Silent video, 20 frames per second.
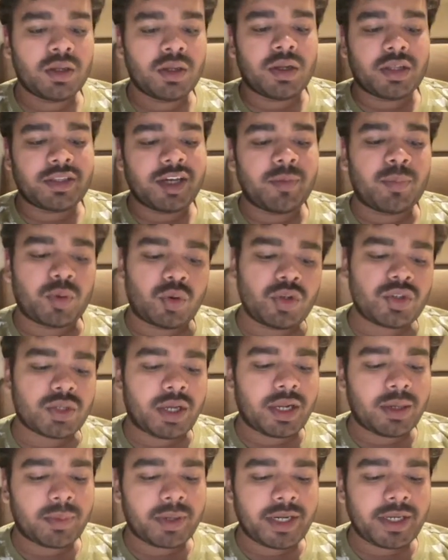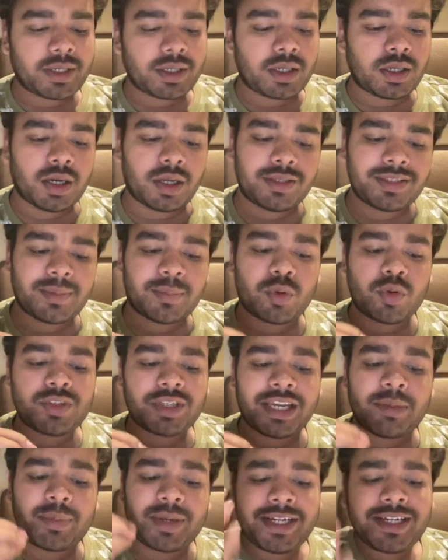This approach
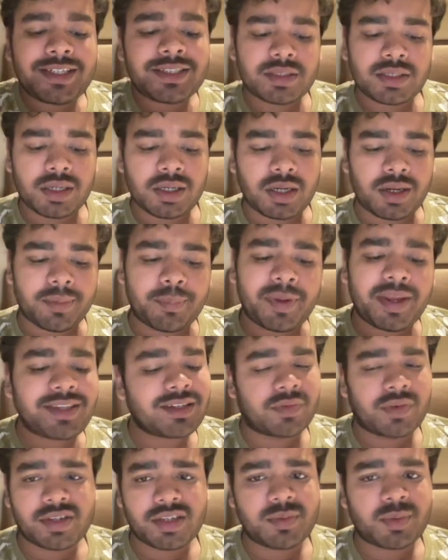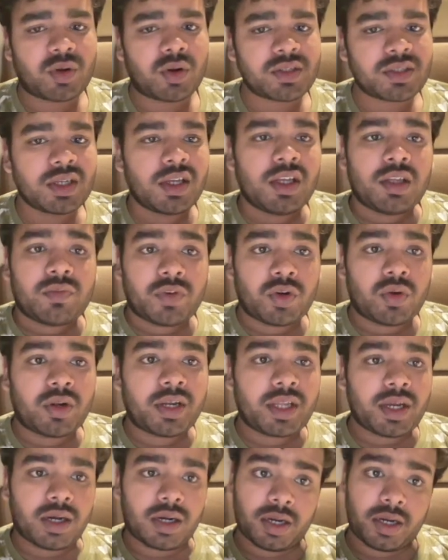eliminates page refreshes, because you
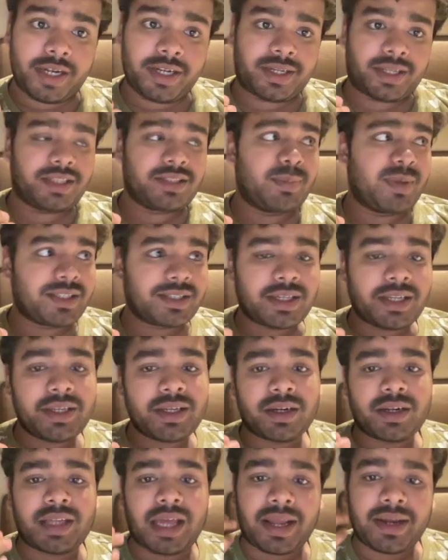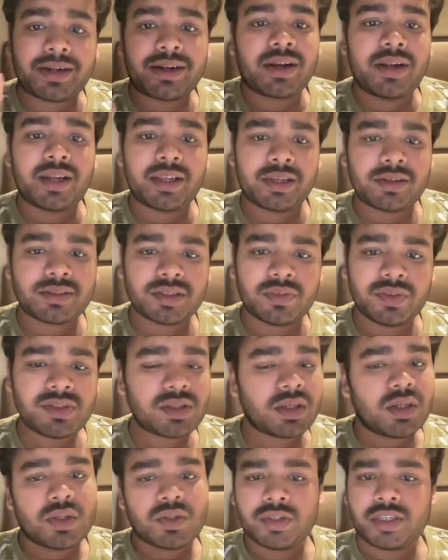don't it is basically a direct rendering service.
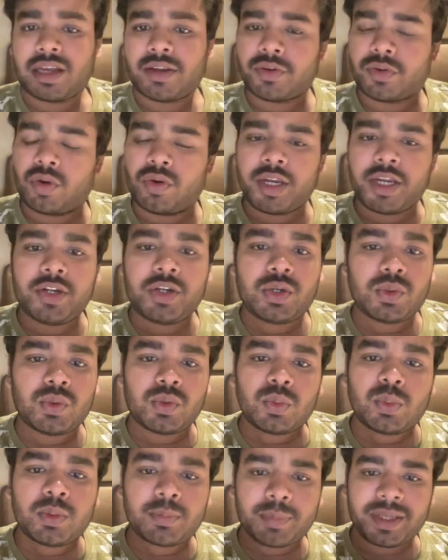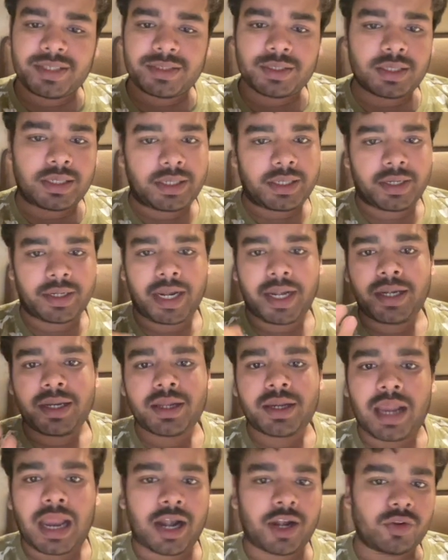So yeah, you don't need to basically render,
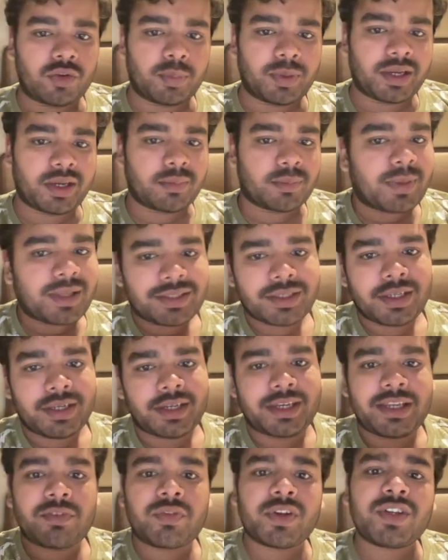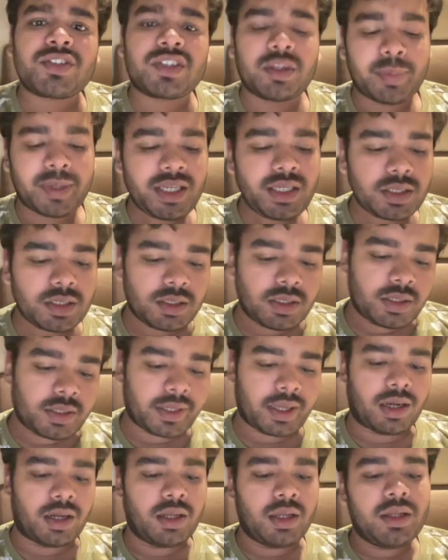and you basically refresh the page. Yeah,
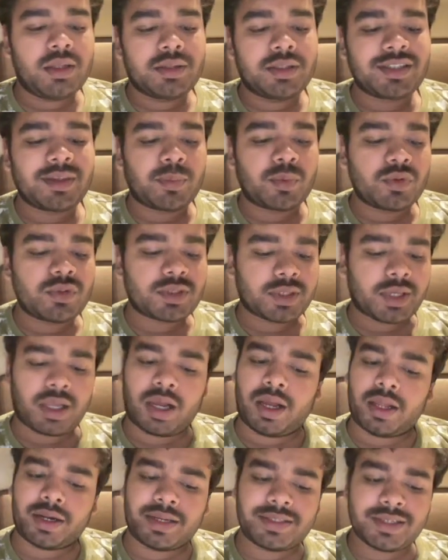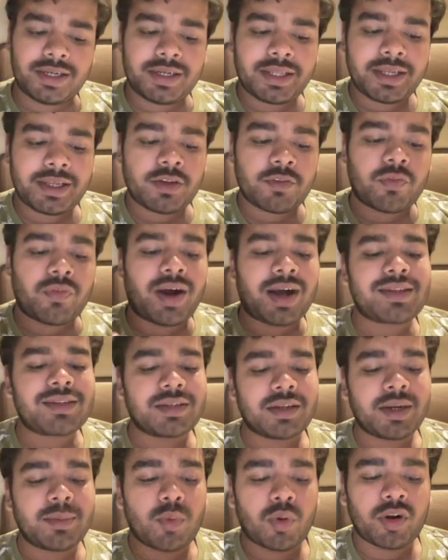this approach, yeah, resulting in faster
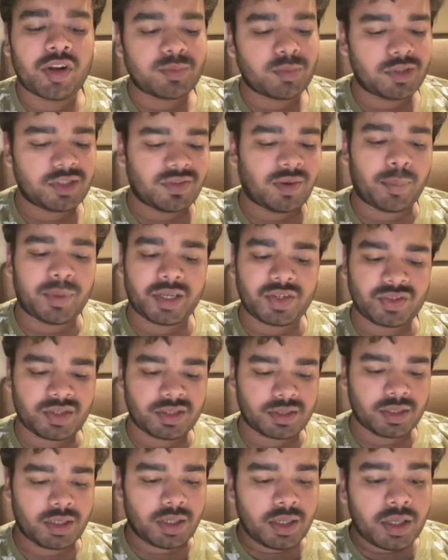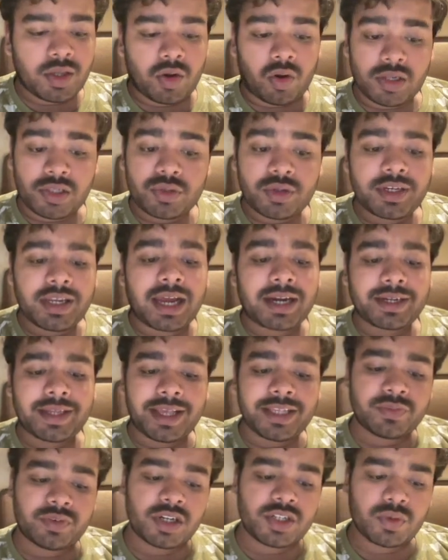and more responsive applications. Also, React
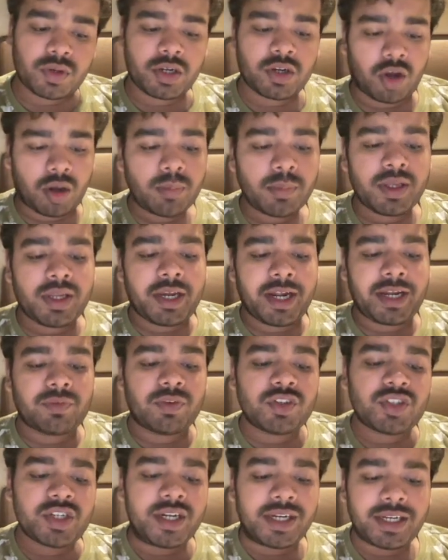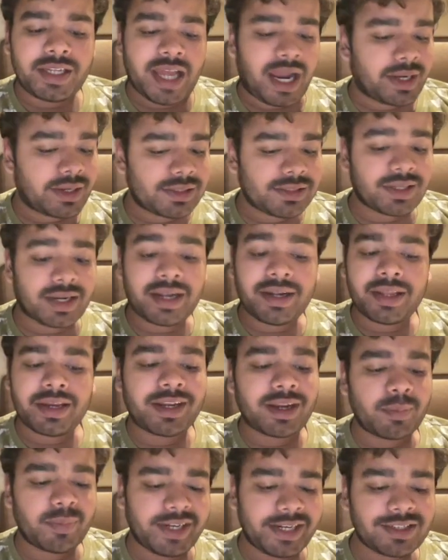has virtual DOM. It efficiently handles rendering
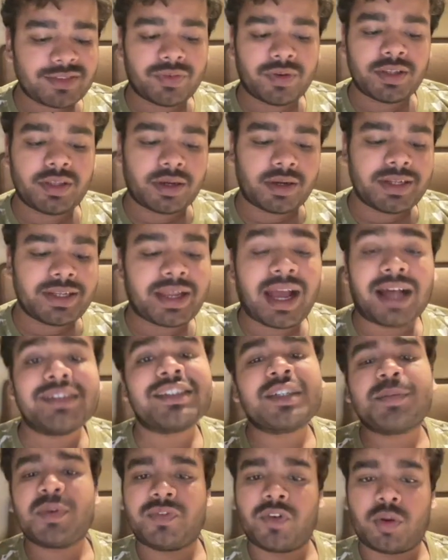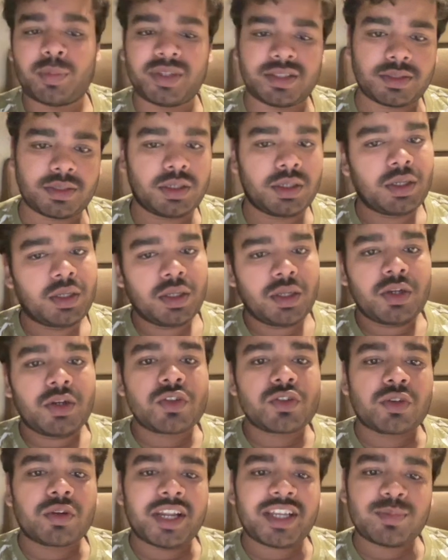updates, further enhancing performance.
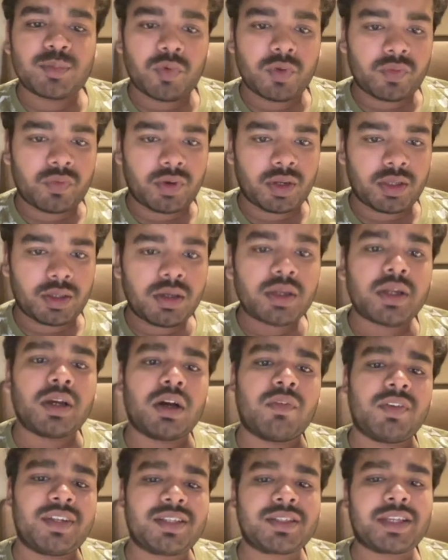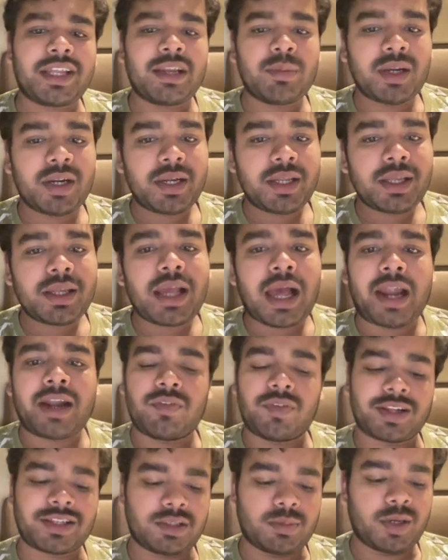So next, moving further, with the scalability and
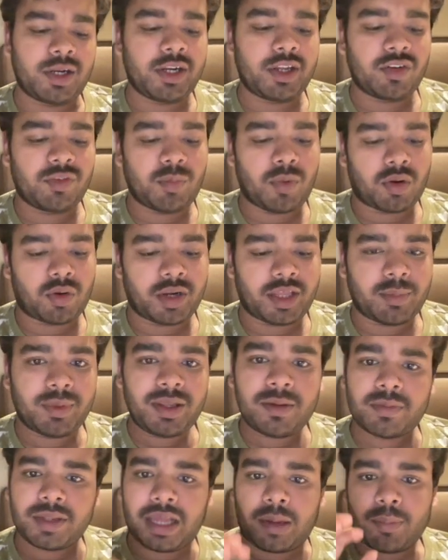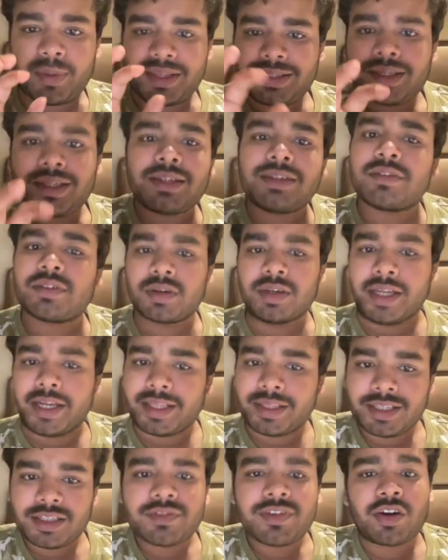flexibility of MongoDB. Yeah, basically in
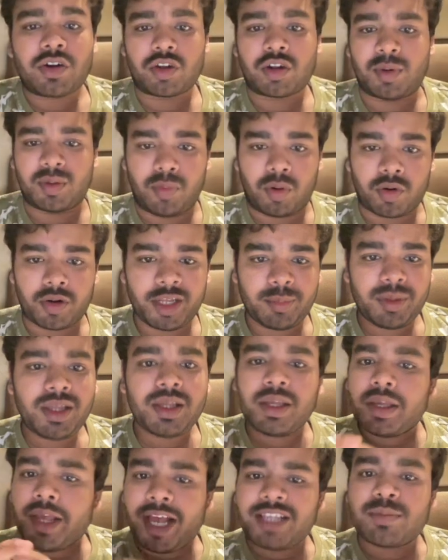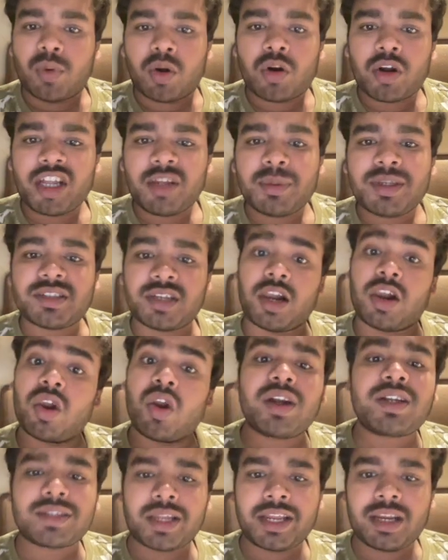this we are talking about MongoDB, as MongoDB is a
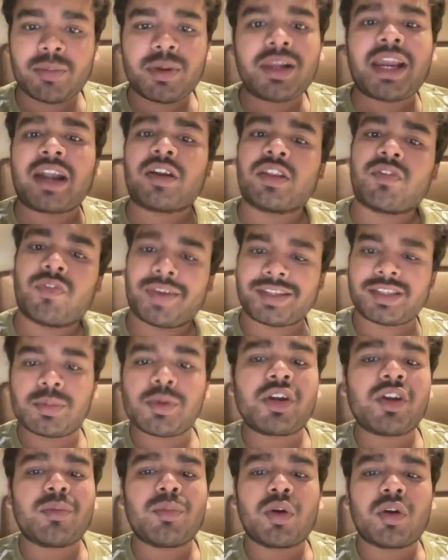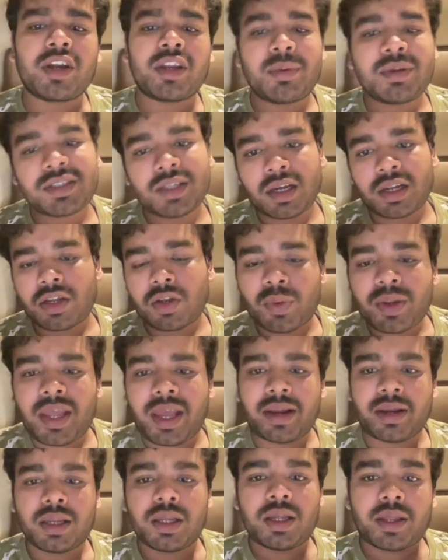lot scalable, and the flexibility of MongoDB is a quick
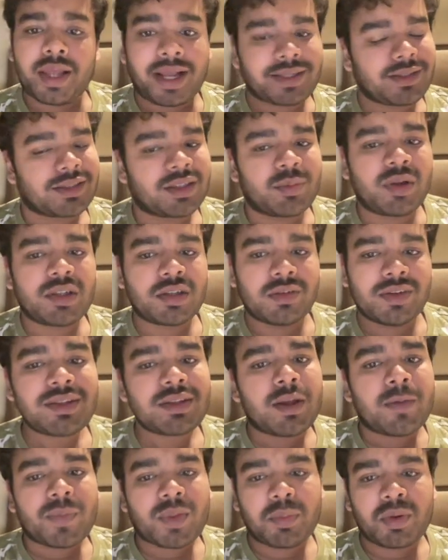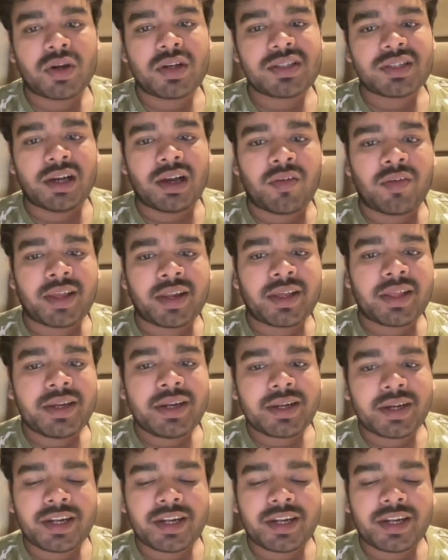and accessible service, because we can create a